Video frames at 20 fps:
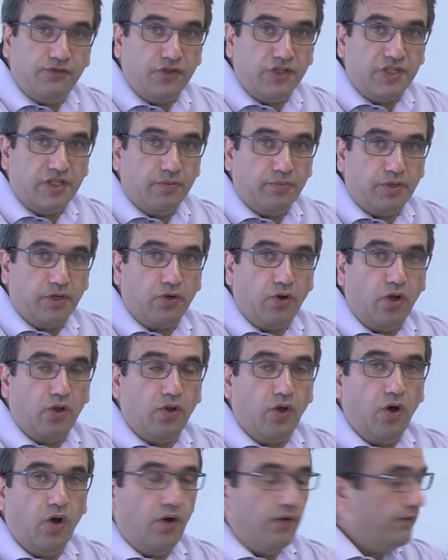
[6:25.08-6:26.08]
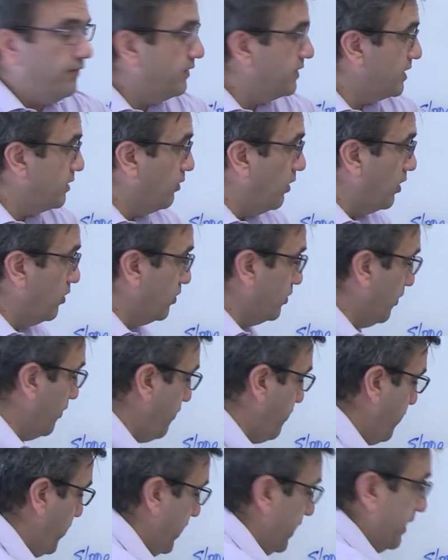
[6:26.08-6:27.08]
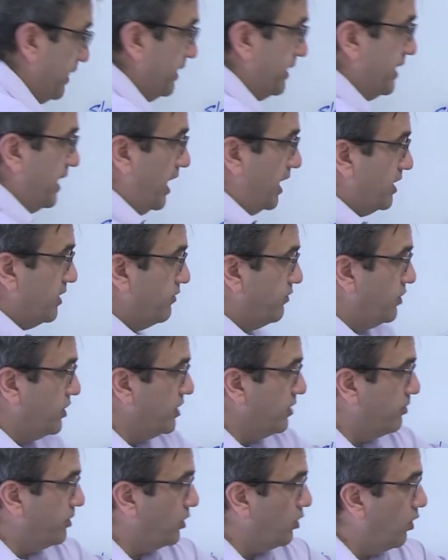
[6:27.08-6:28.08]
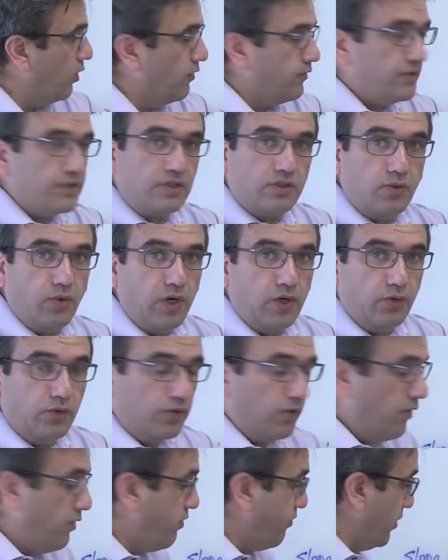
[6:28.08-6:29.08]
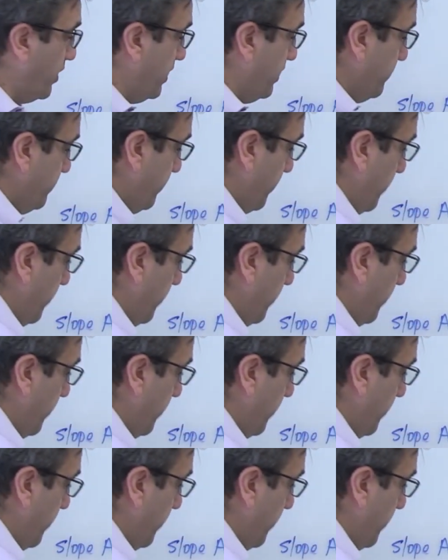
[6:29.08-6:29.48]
reciprocal of square root of 3. Negative reciprocal of square root of 3